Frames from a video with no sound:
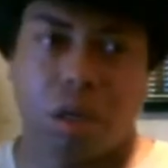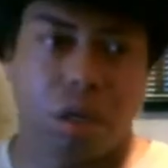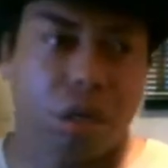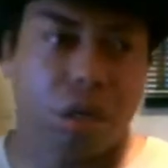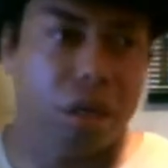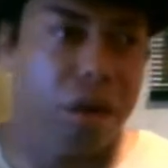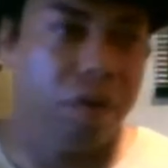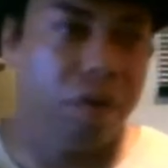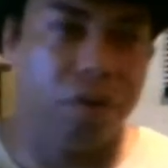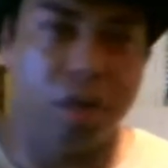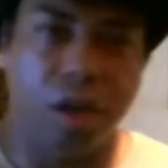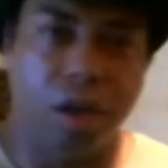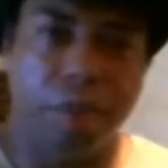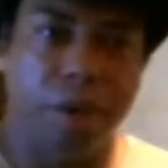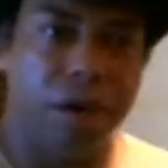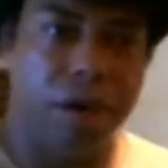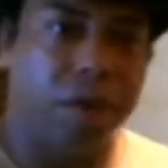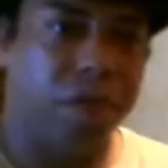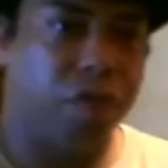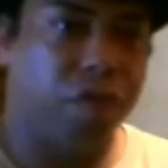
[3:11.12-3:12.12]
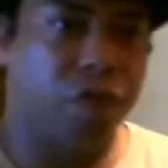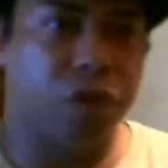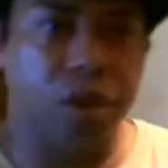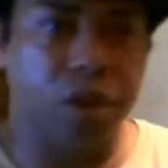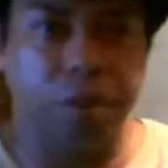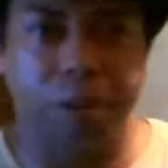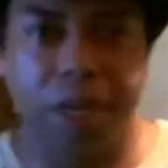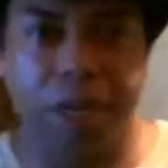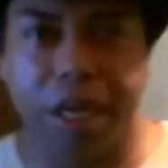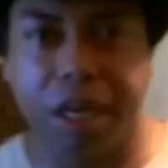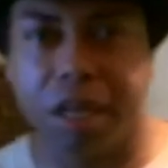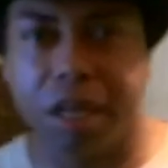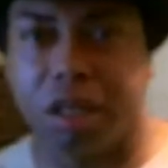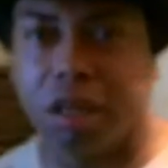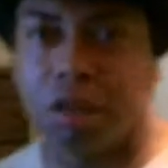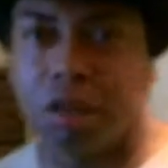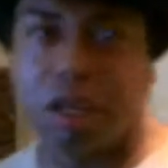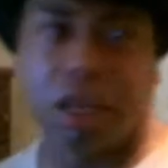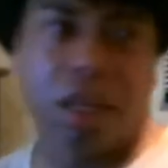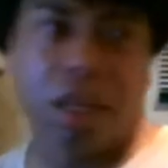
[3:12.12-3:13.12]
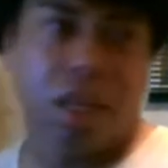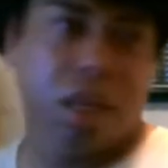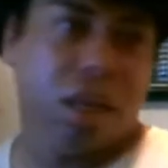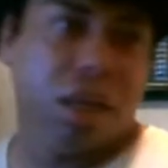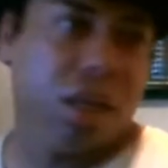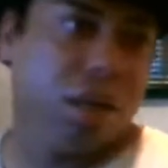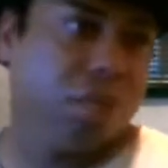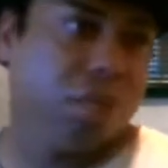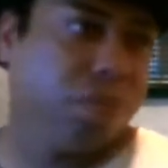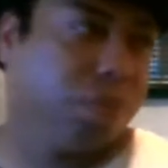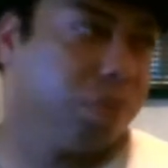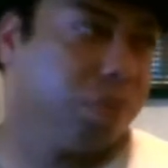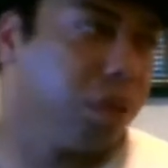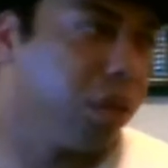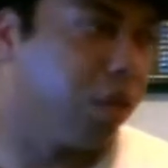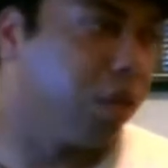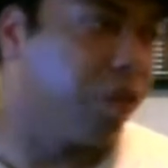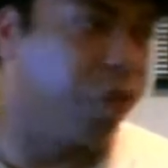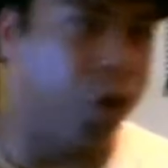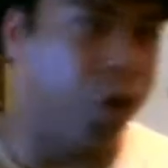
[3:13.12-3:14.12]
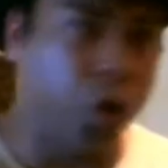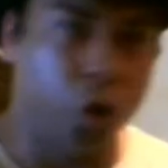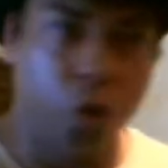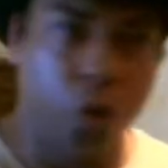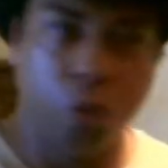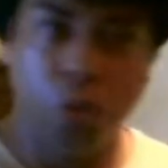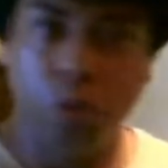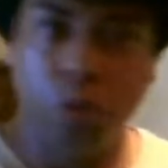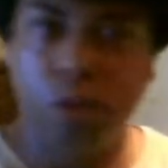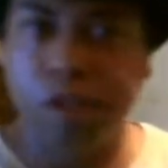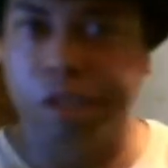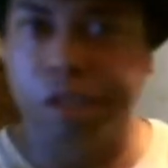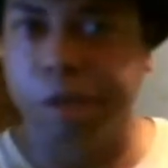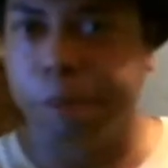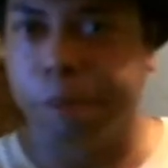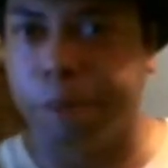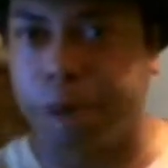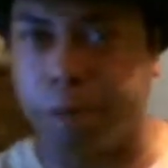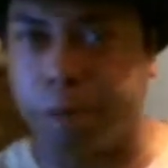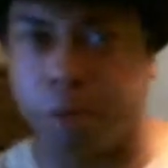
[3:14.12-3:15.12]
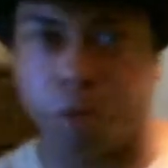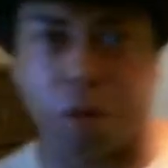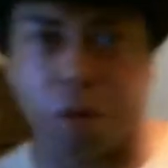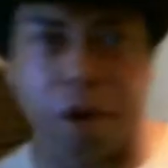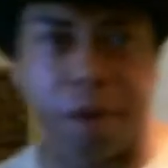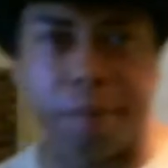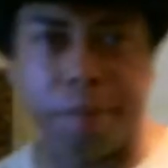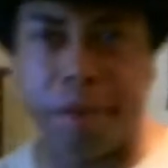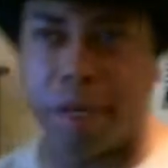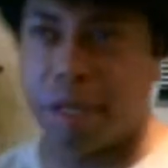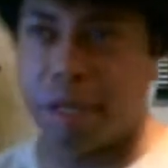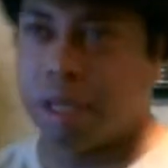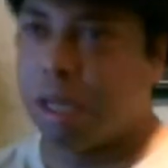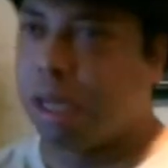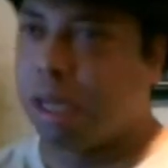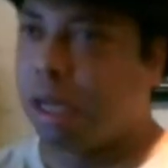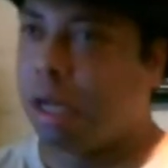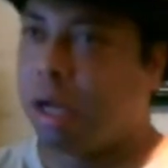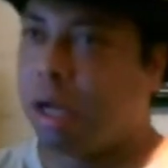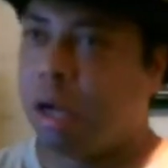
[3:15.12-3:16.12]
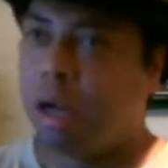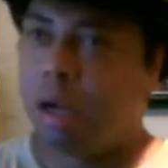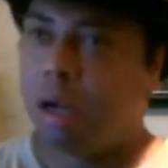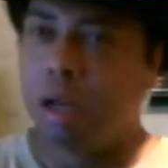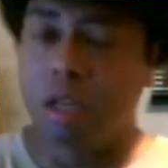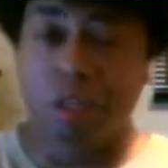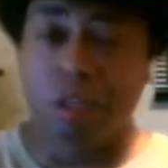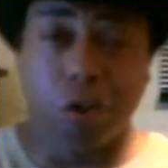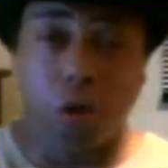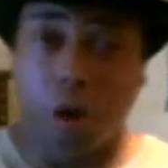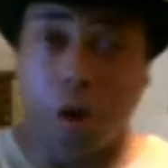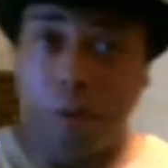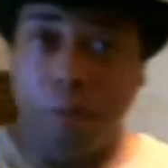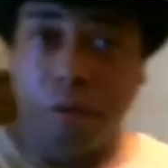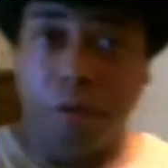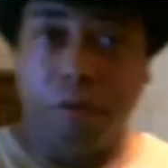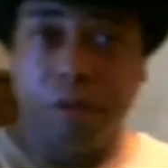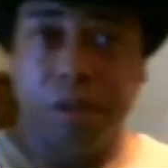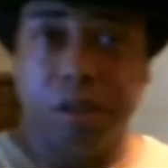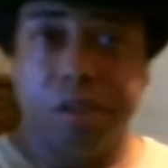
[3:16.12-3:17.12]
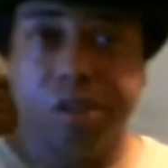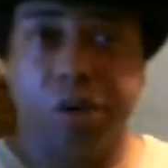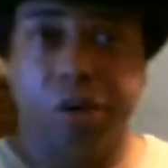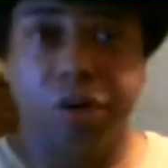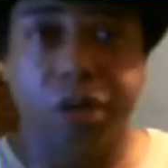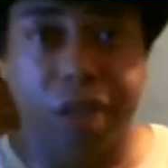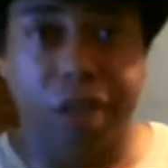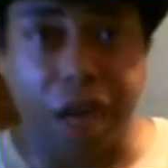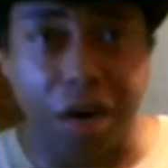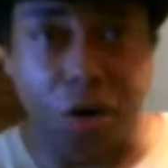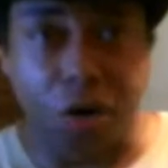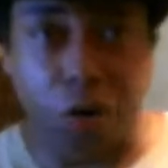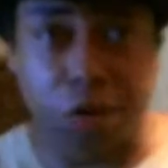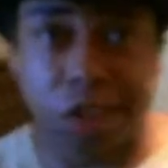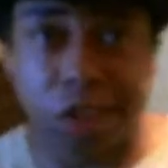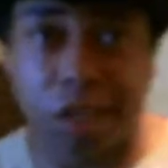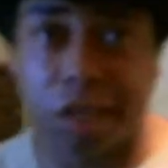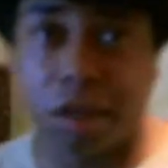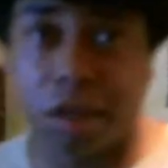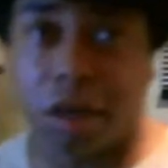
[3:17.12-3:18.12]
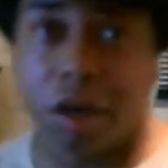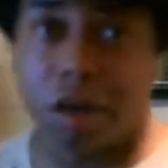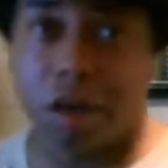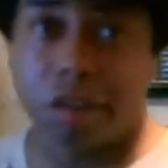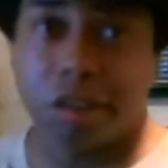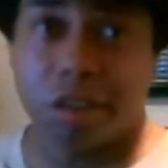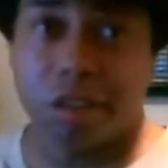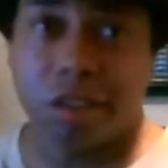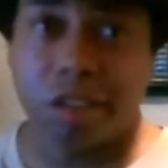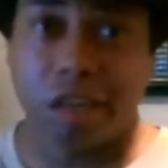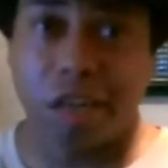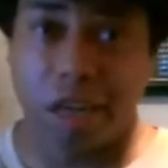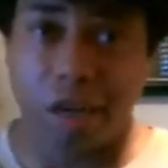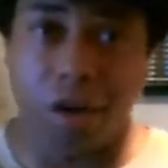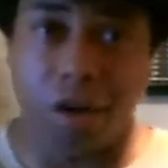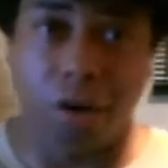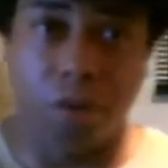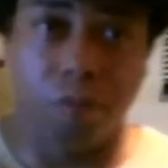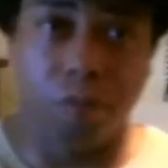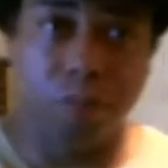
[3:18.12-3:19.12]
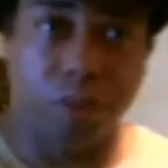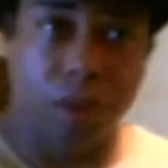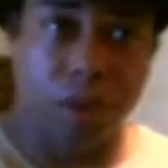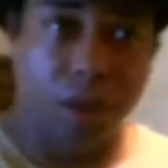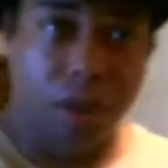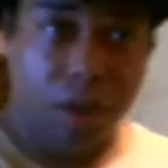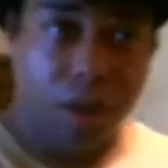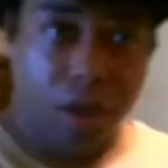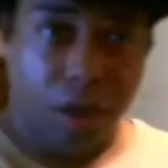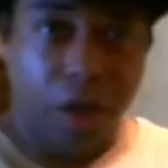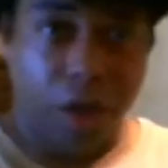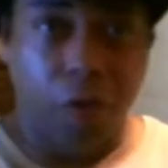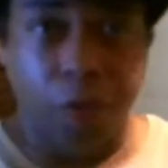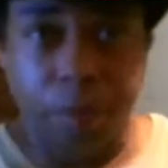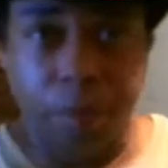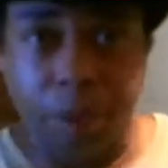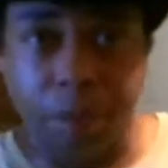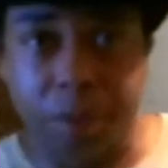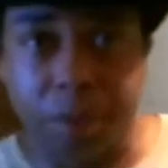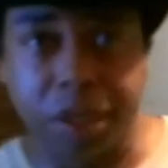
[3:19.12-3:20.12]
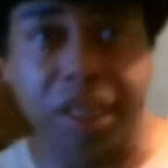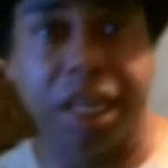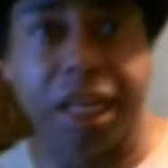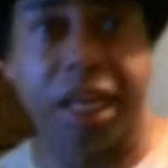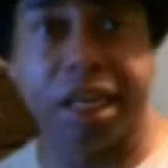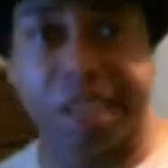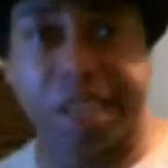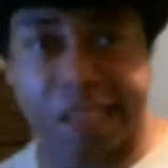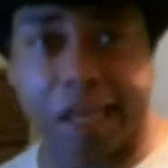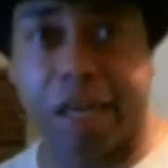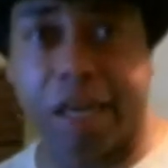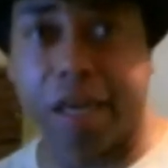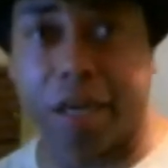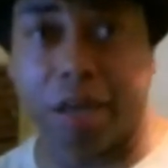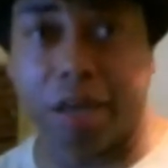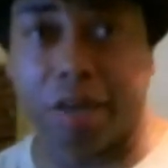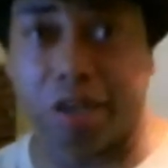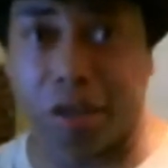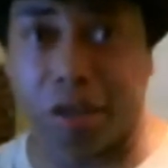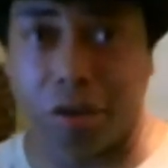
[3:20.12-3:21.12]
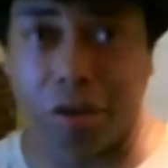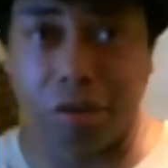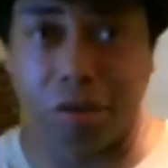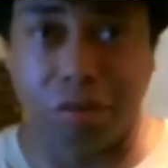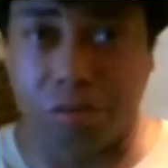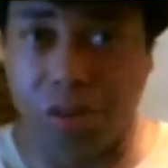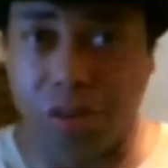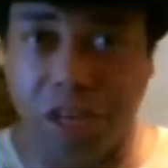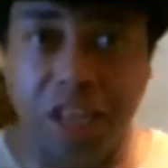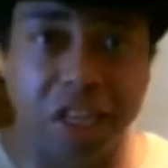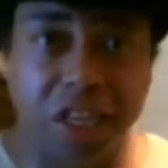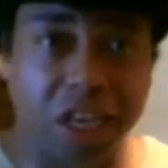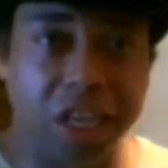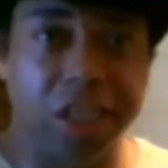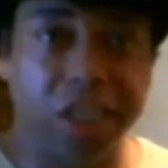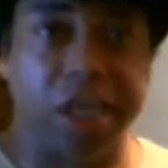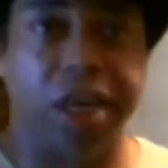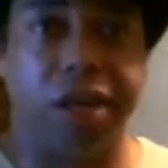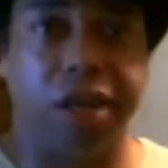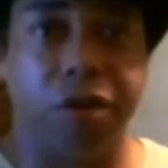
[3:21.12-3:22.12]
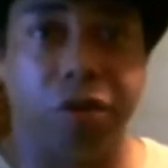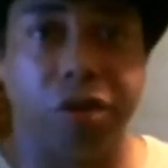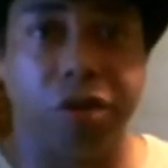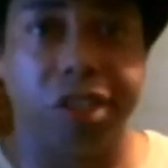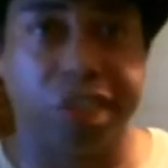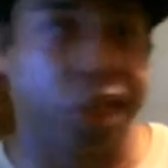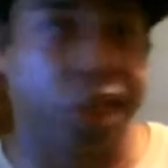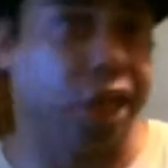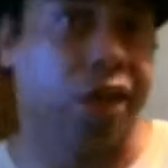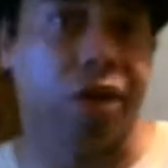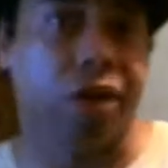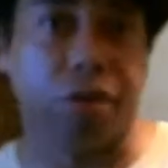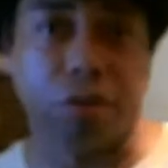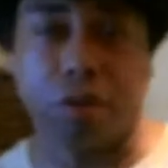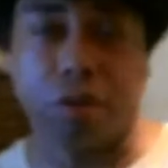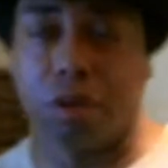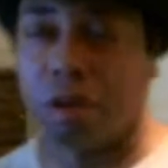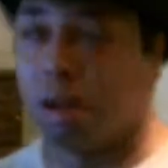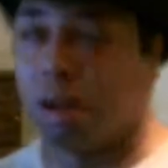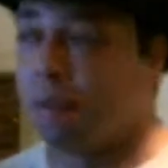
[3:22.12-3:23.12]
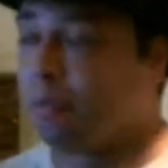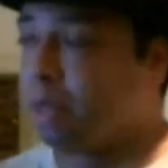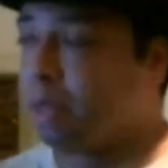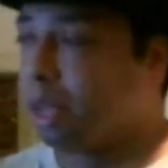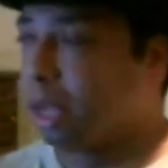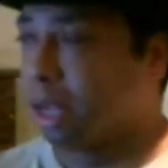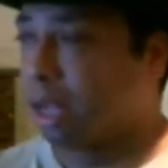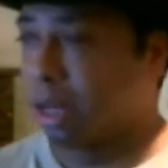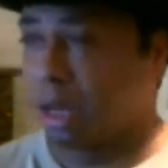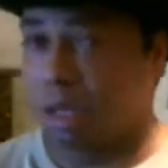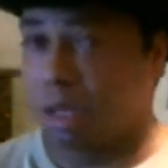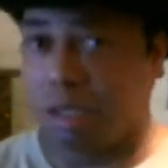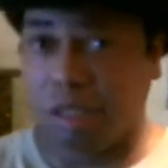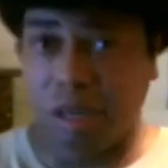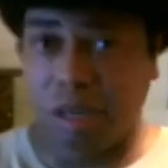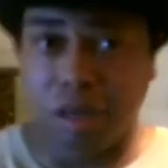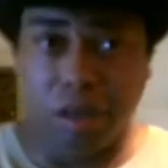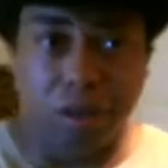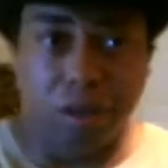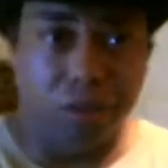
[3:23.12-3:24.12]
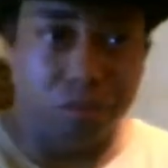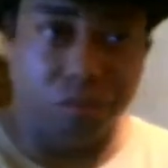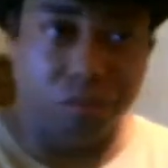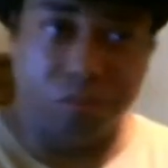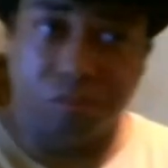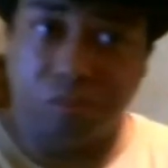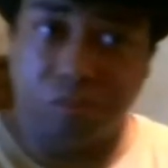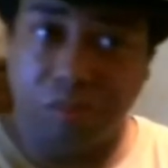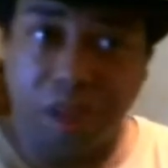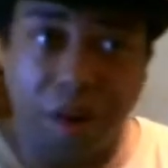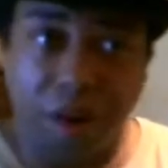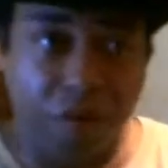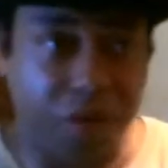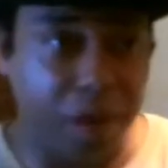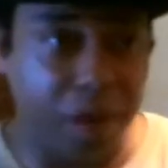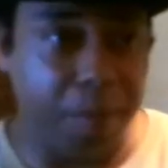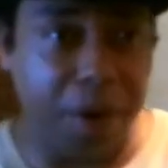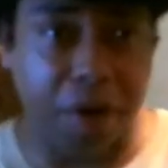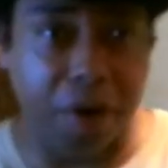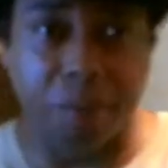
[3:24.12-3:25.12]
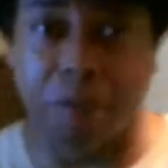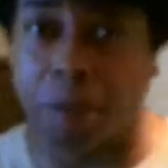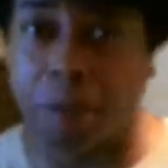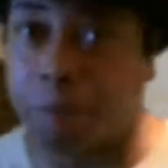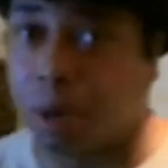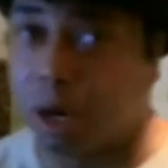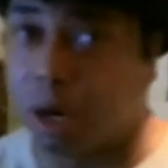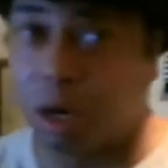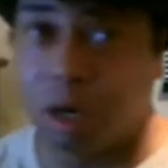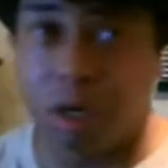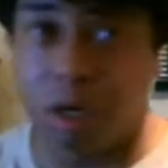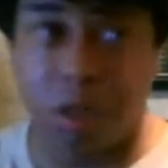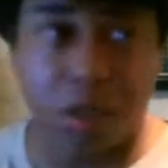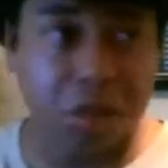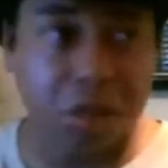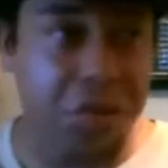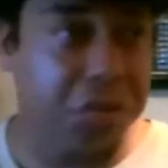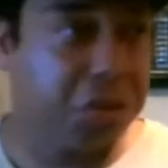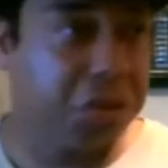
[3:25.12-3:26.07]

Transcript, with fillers: everything about it, from the beginning to the end, the views, the panoramic. It's a great movie. So you got to go see uh, Django. And remember the D is silent, so not D Django, it's Django. And like I say, um, everything about the blood,